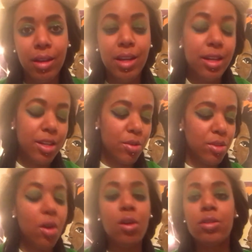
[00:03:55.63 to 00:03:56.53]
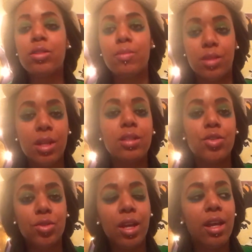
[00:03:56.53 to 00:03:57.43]
You know, there are some things that
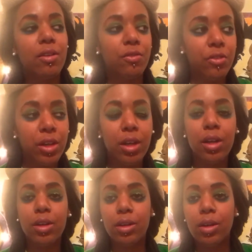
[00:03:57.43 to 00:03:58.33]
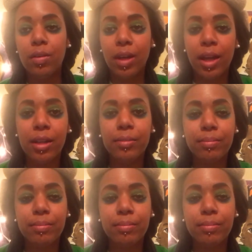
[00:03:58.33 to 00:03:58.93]
you can fear, you know, like,